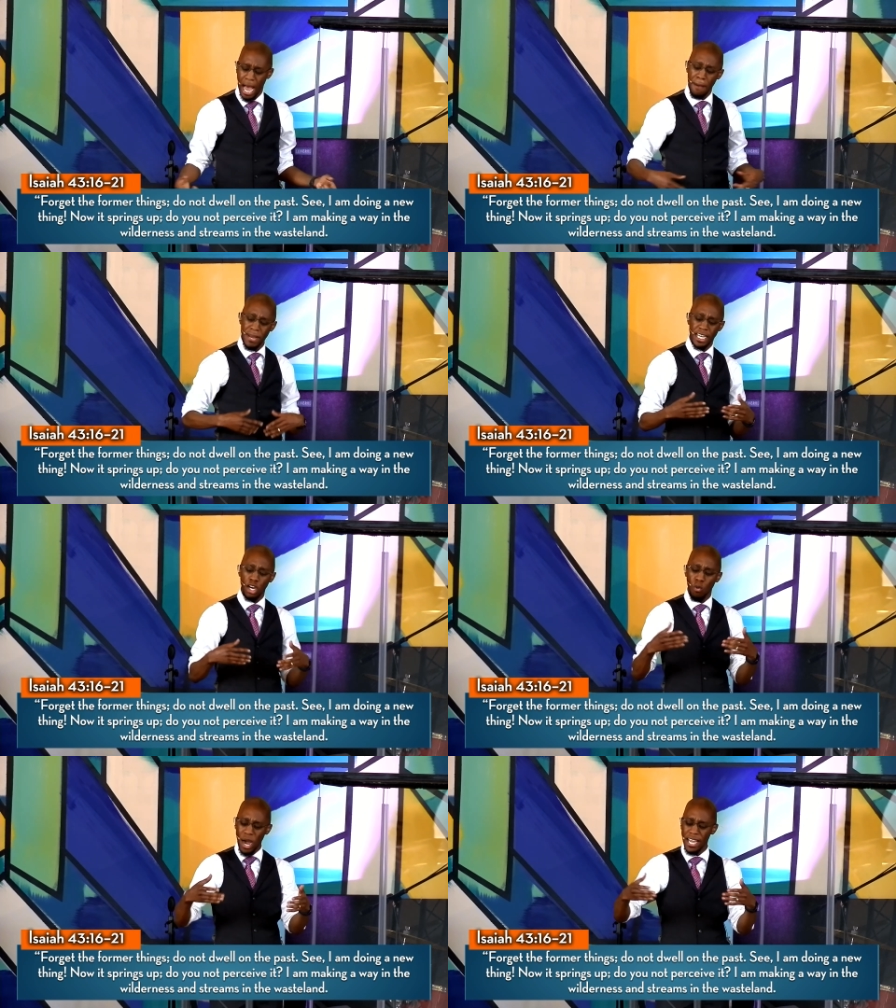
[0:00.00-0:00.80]
I'm
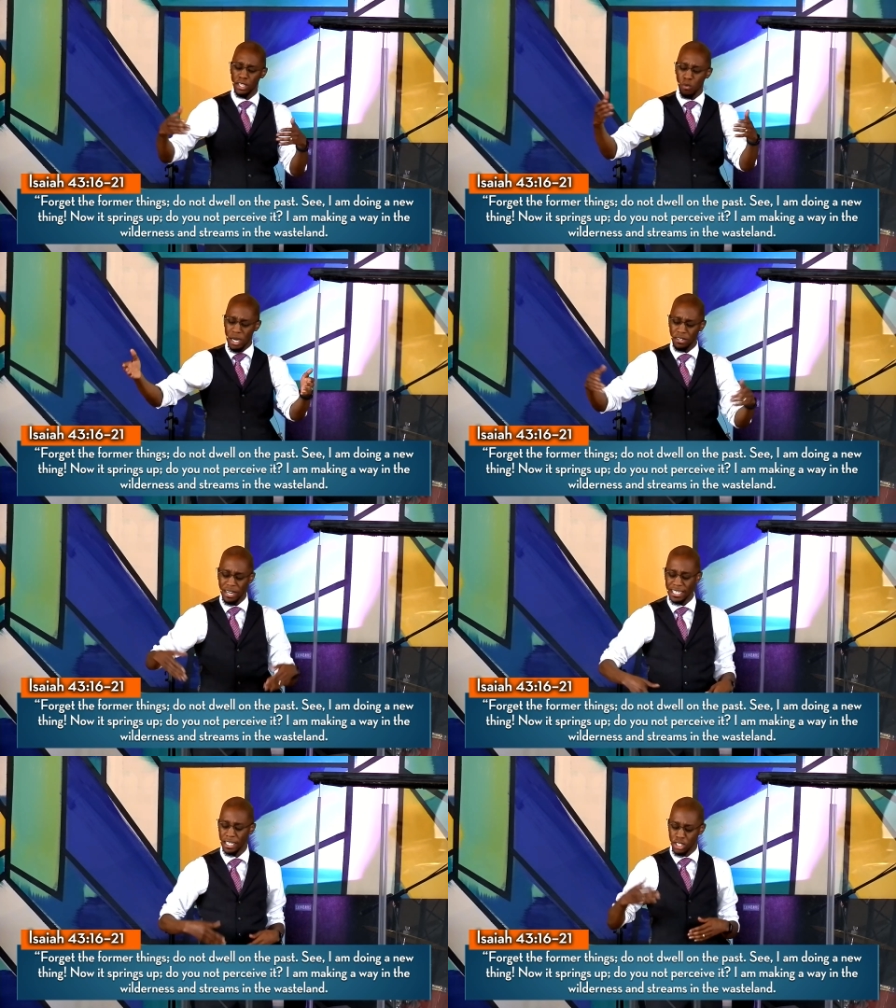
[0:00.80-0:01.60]
making a way in the
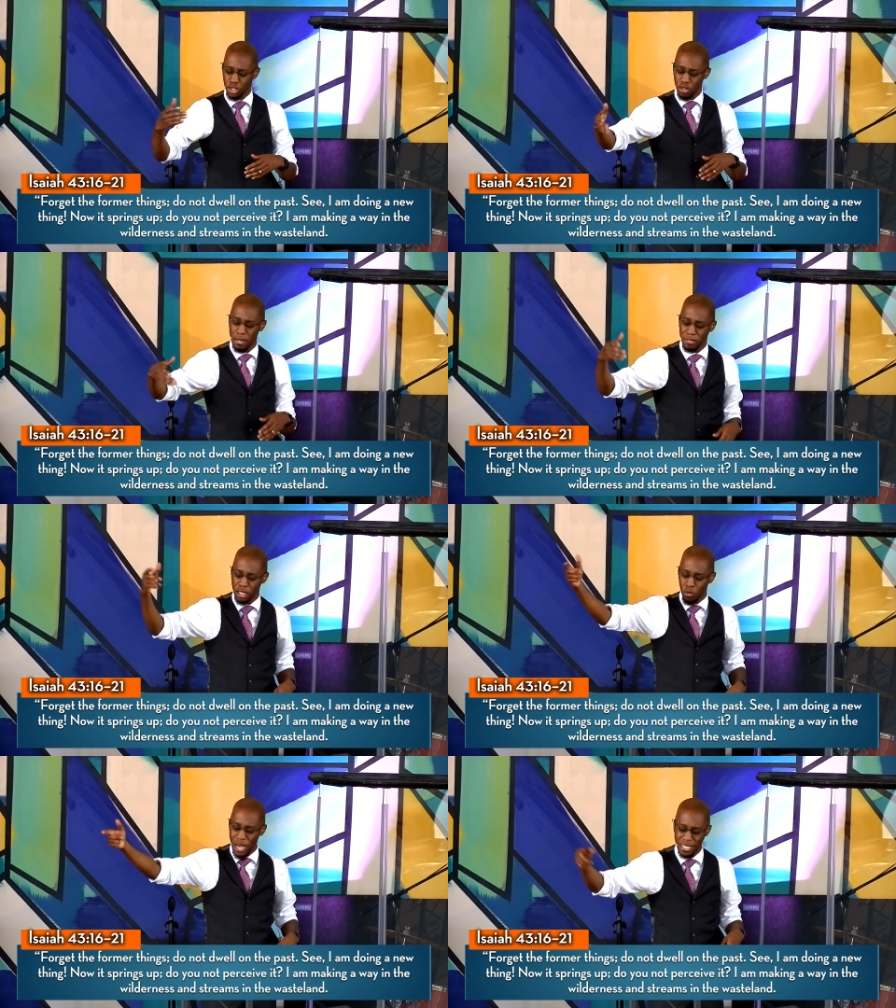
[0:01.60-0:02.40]
wilderness and streams
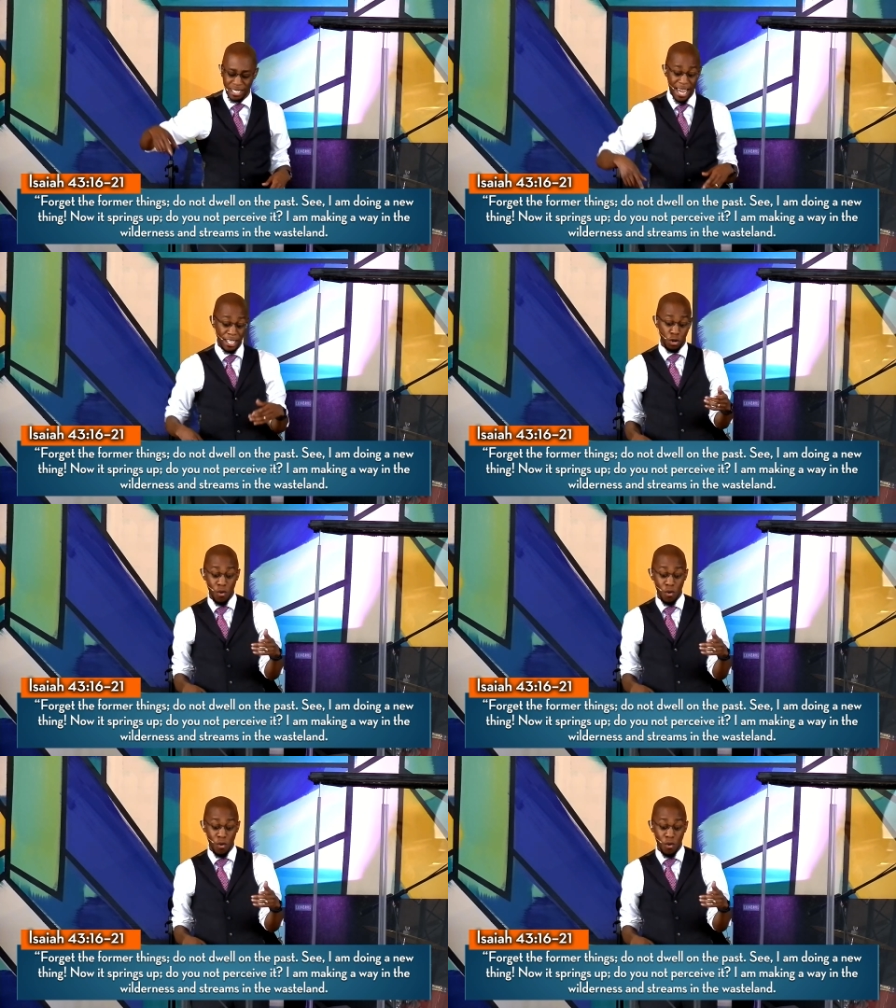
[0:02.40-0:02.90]
in the wasteland.